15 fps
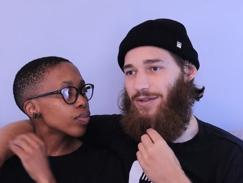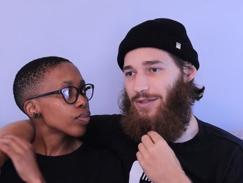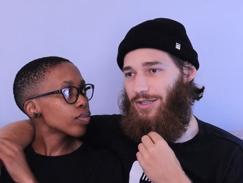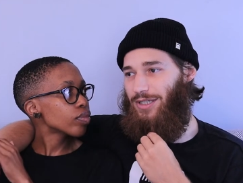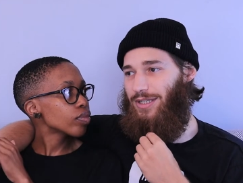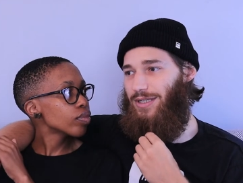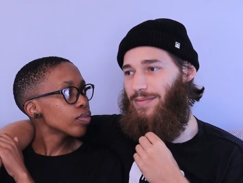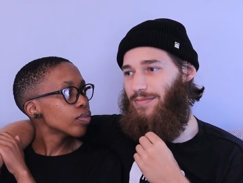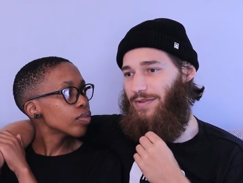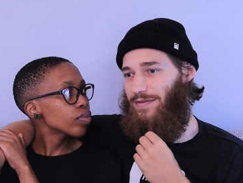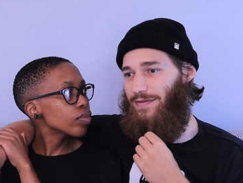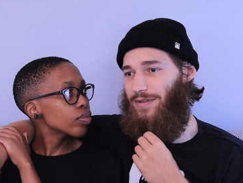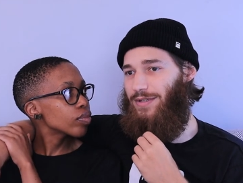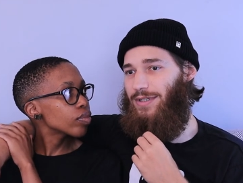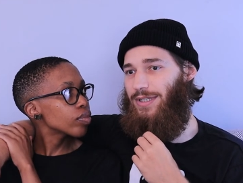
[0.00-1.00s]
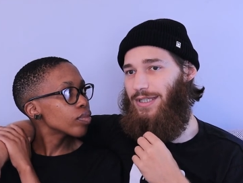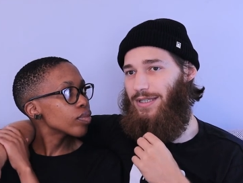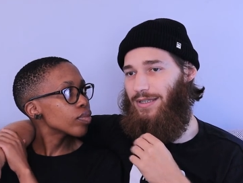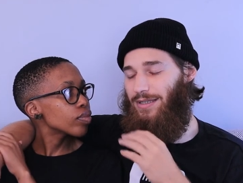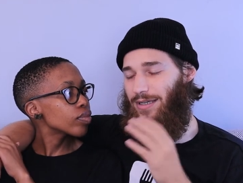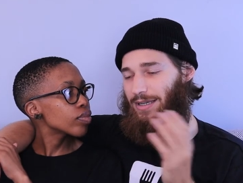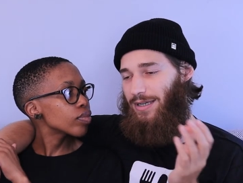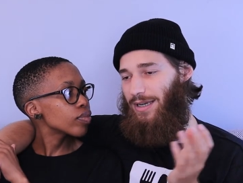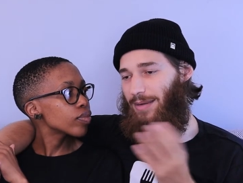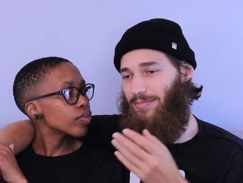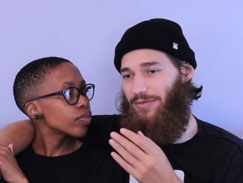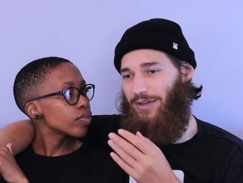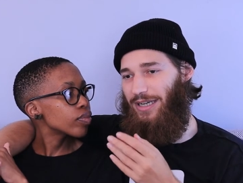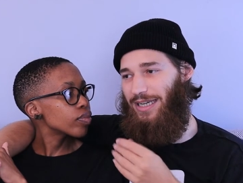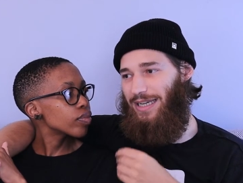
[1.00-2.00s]
Speaker 1: cushy, privileged uh,
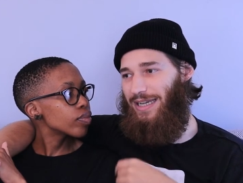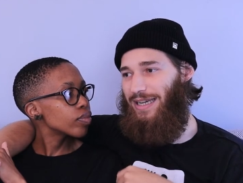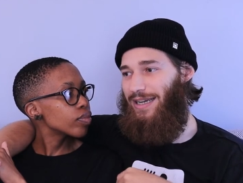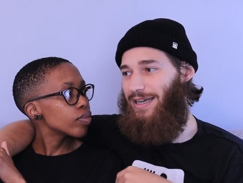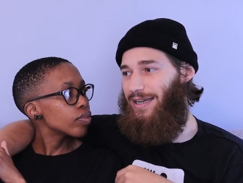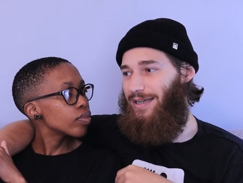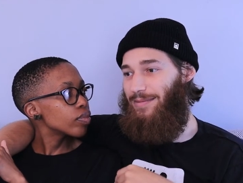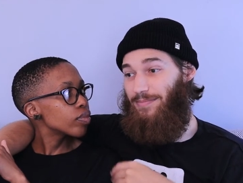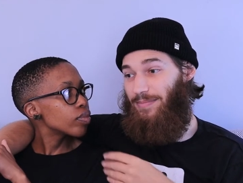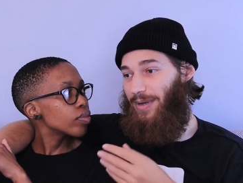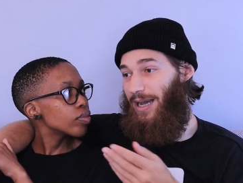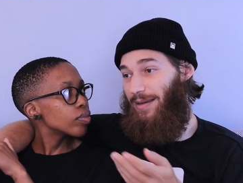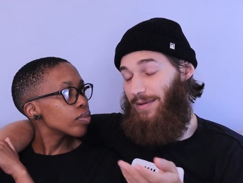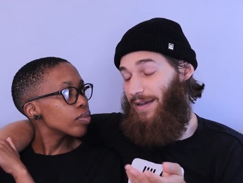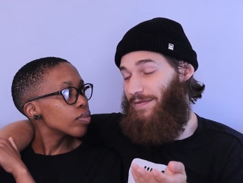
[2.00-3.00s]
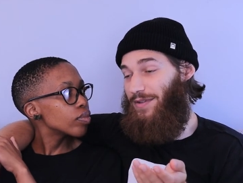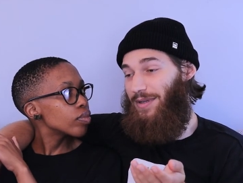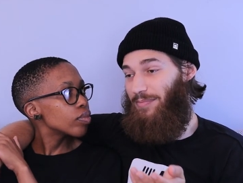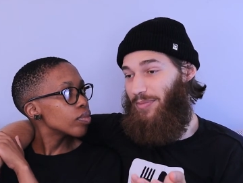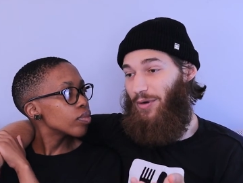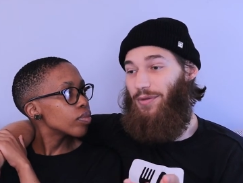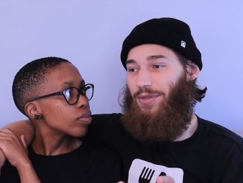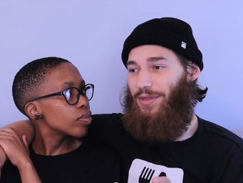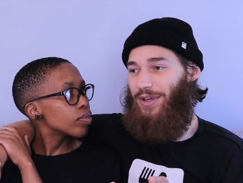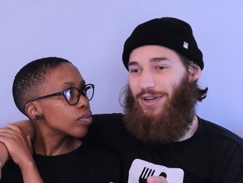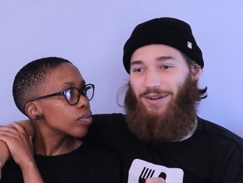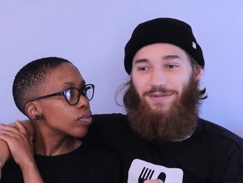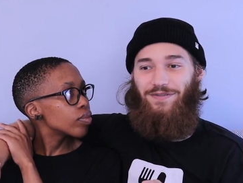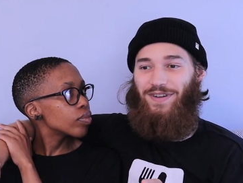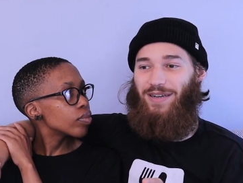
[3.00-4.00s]
upbringing. I, I, feel like both their
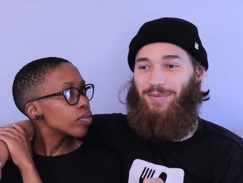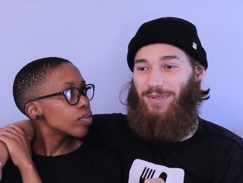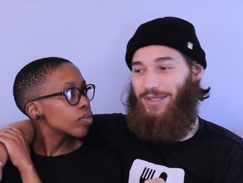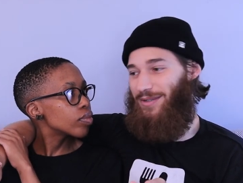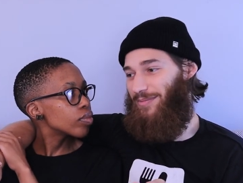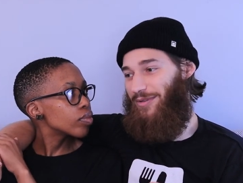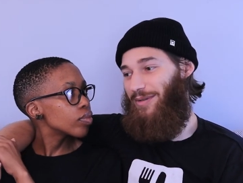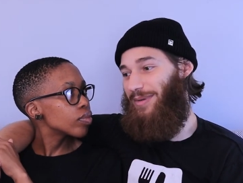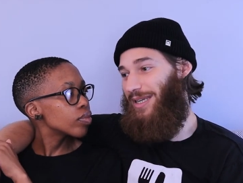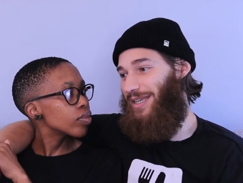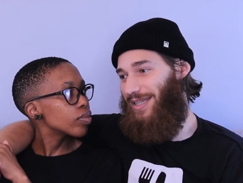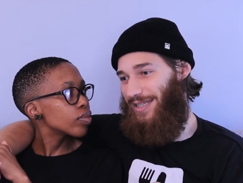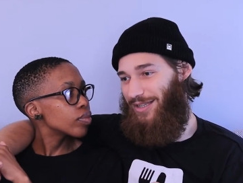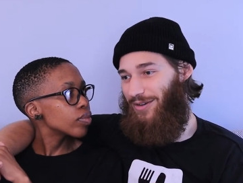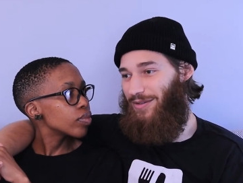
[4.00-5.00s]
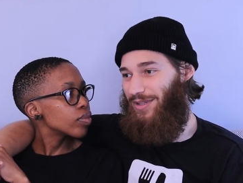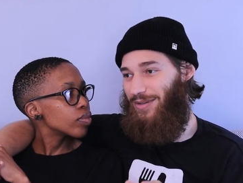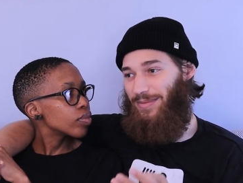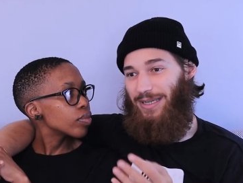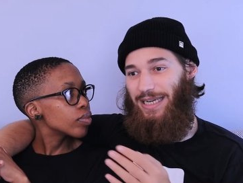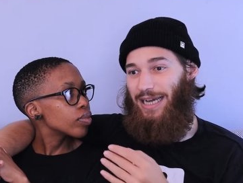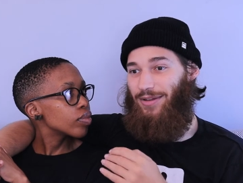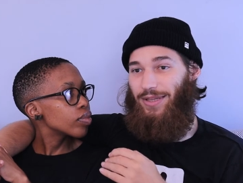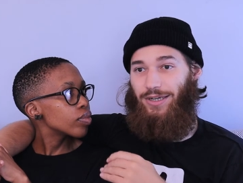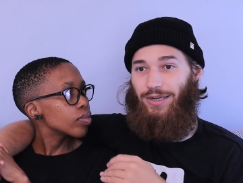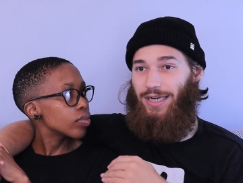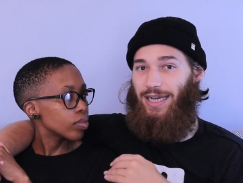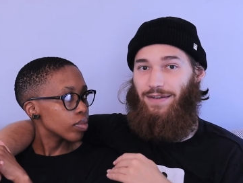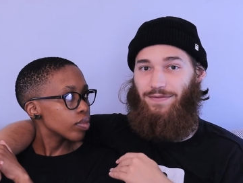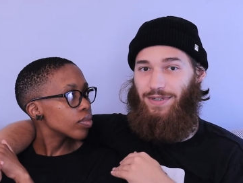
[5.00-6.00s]
families are probably going to disown them, and now they're going
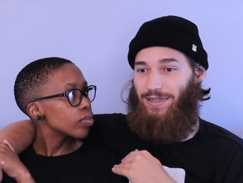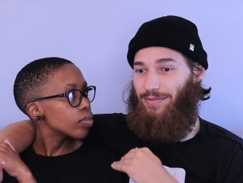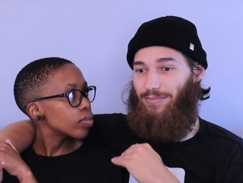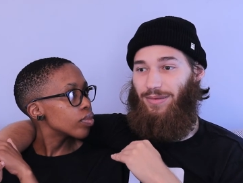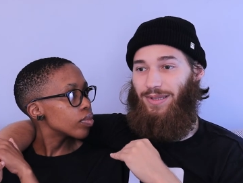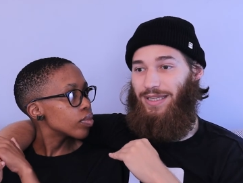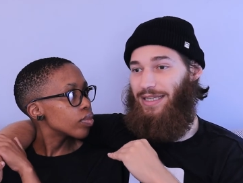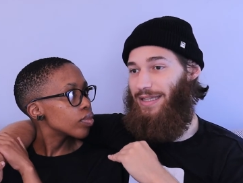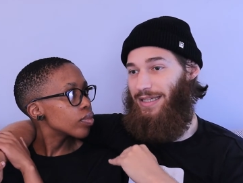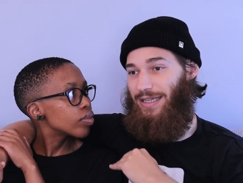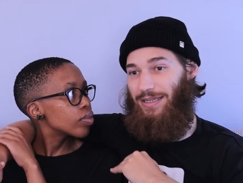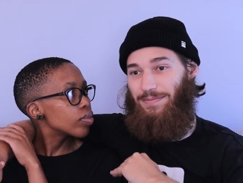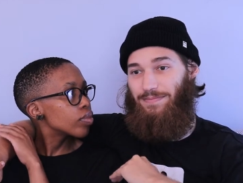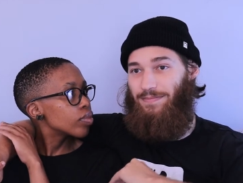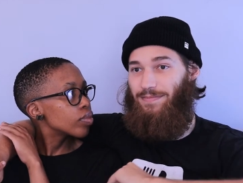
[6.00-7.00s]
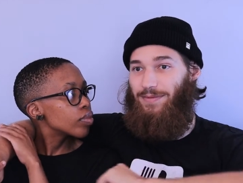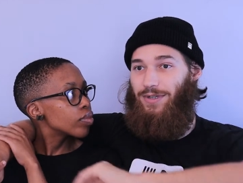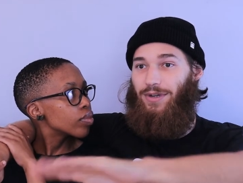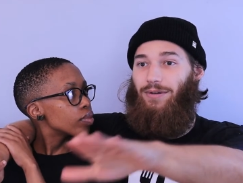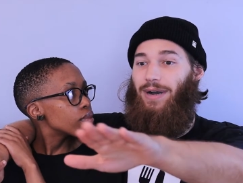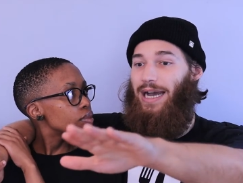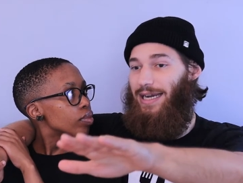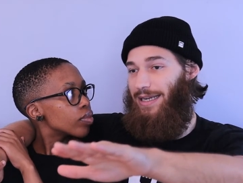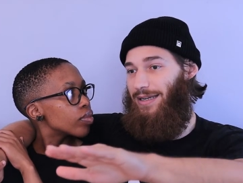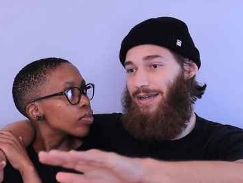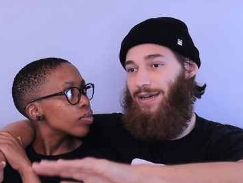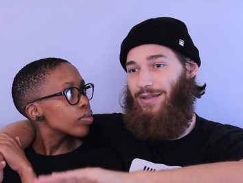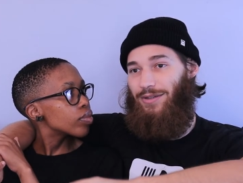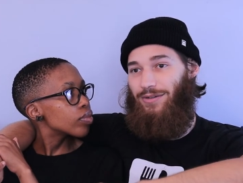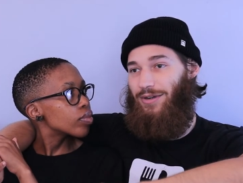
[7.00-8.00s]
to have to completely go at it
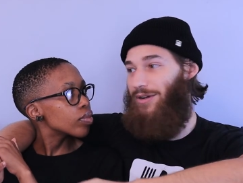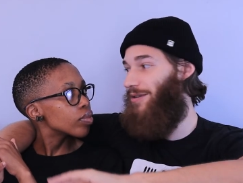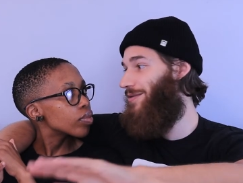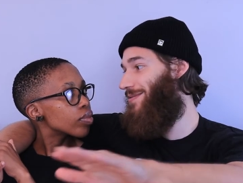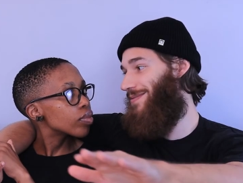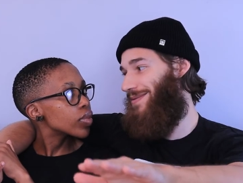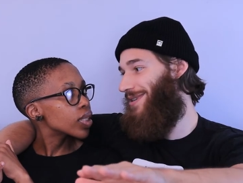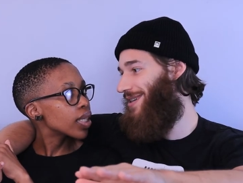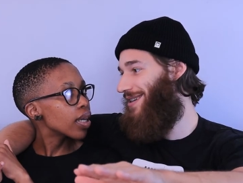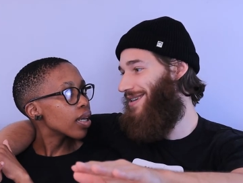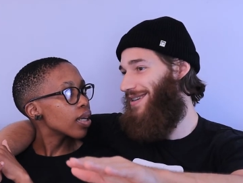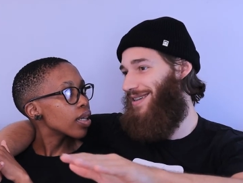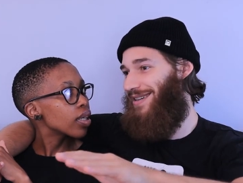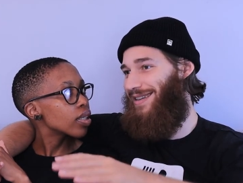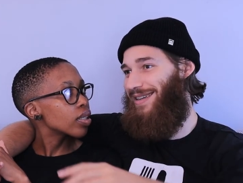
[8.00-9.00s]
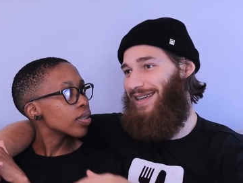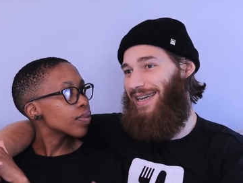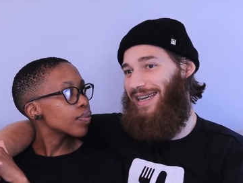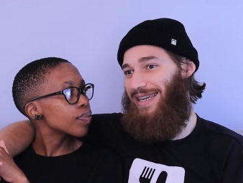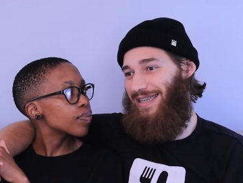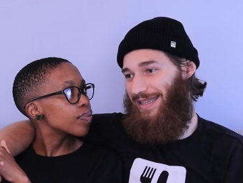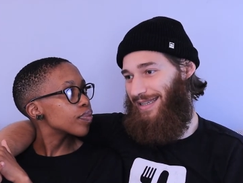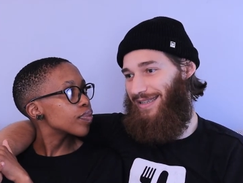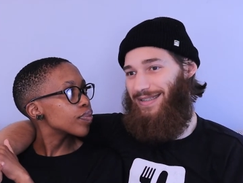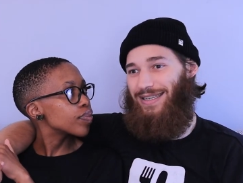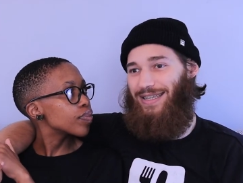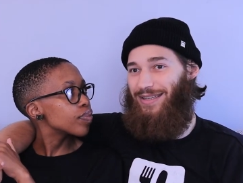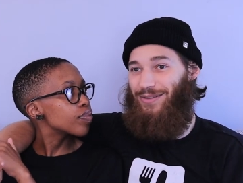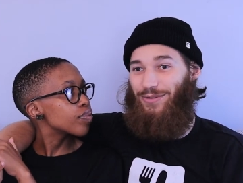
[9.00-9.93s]
on their own. Yeah. And like you said,